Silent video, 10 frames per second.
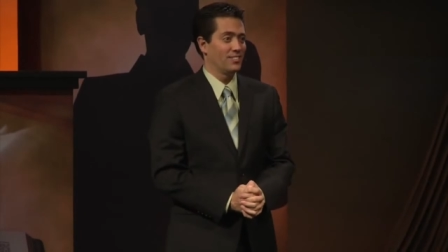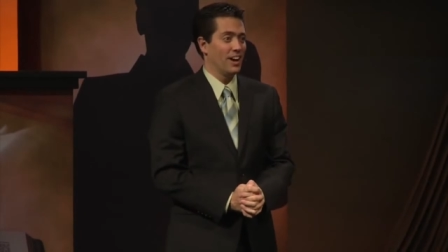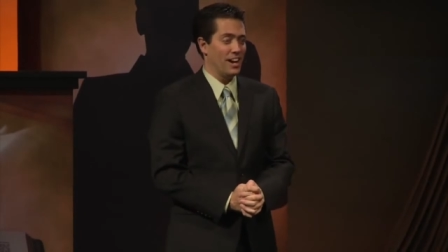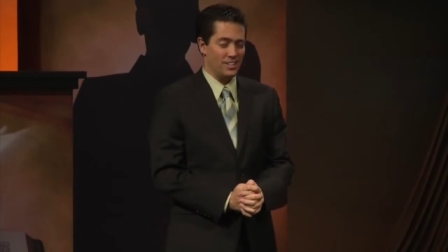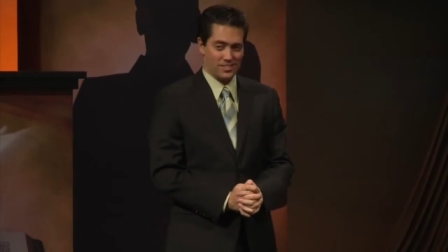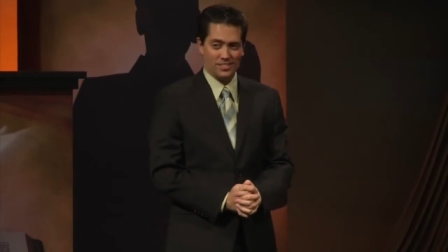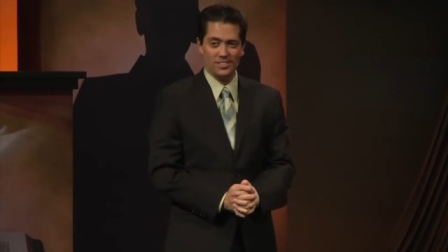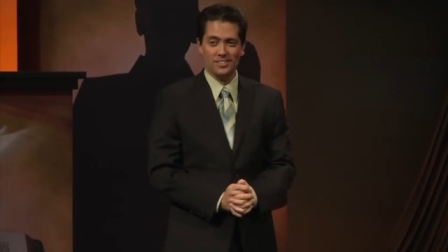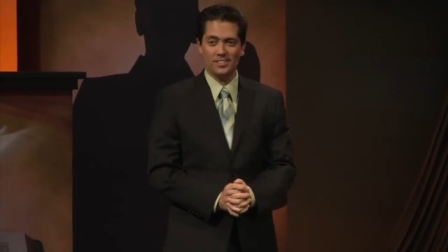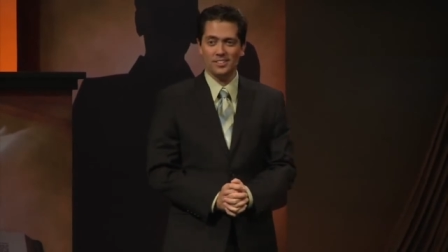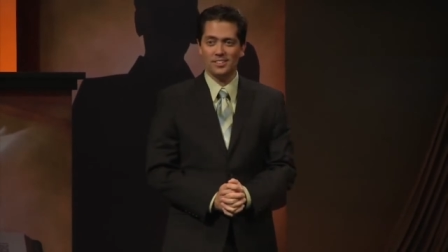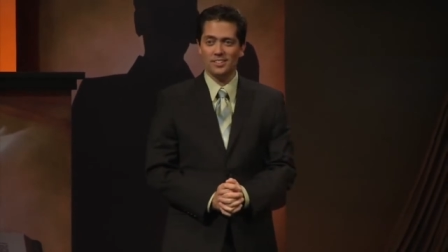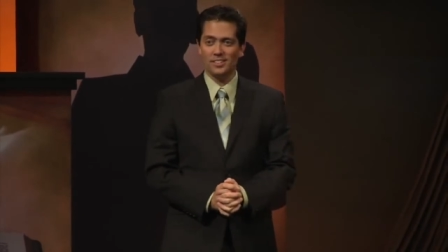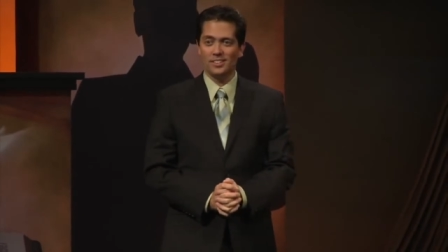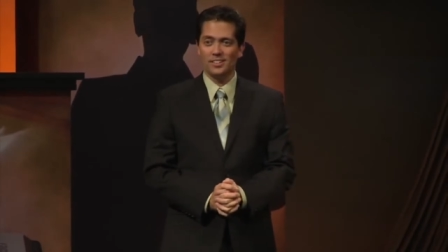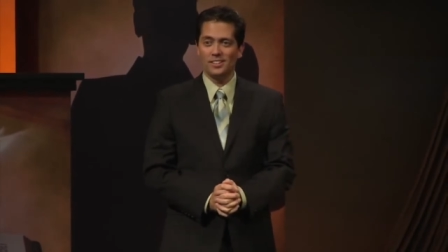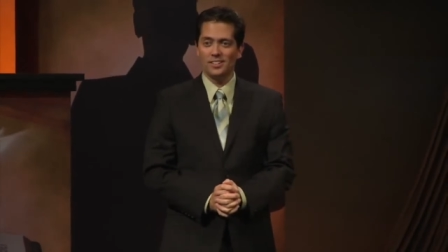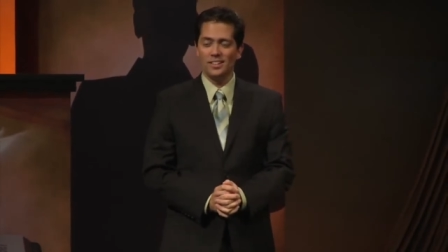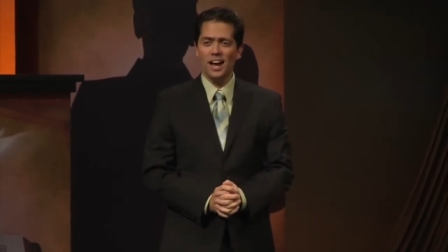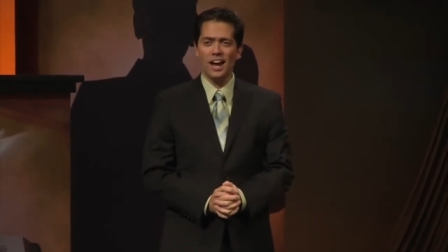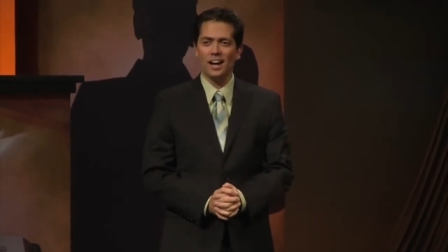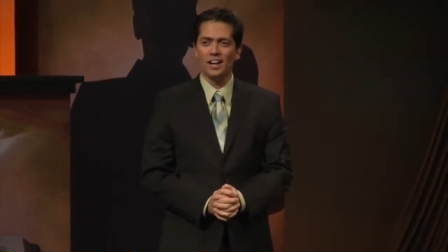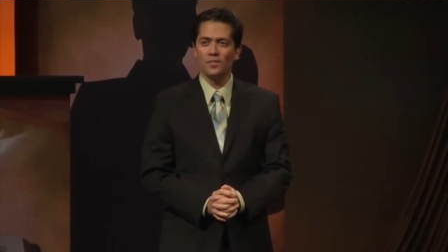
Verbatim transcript: right? Yeah,